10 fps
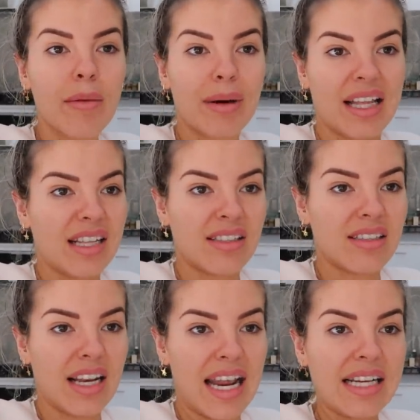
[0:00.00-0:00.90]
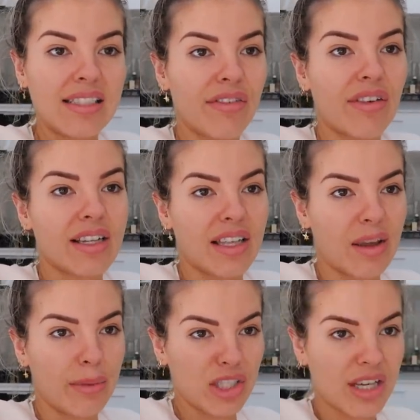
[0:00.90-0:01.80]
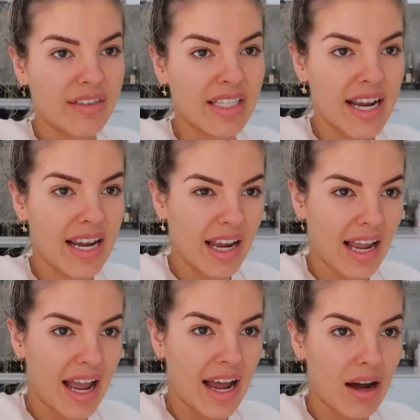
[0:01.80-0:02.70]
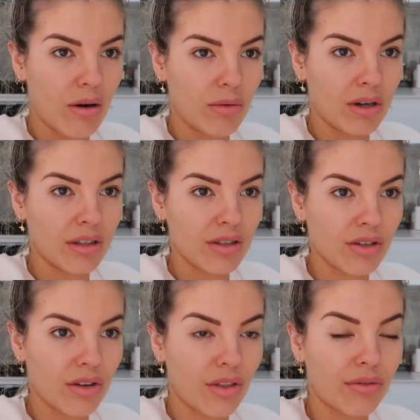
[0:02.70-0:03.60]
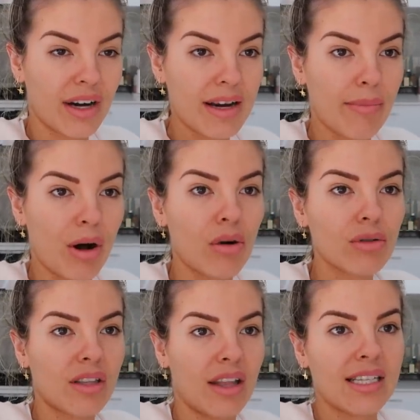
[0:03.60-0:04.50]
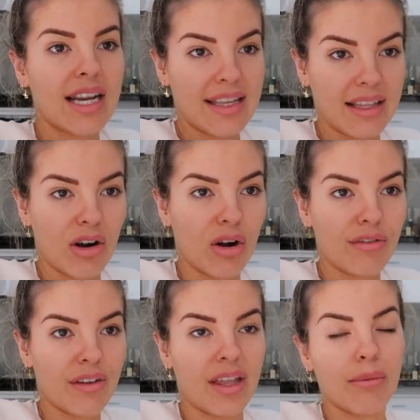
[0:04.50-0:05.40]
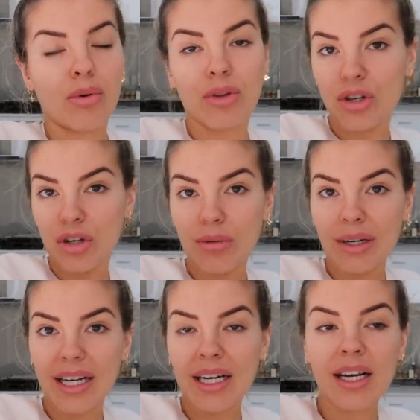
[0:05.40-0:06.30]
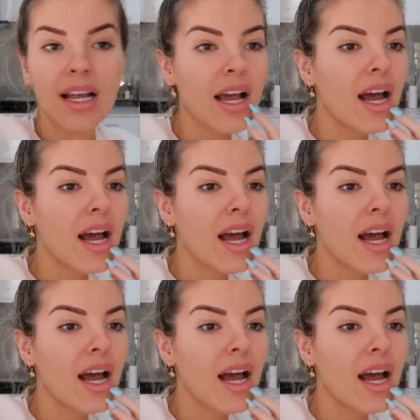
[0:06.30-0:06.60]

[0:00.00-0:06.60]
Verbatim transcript: But that's an easy fix. I think we just have to take out one, two, three bolts and then take that off and then put the new one in.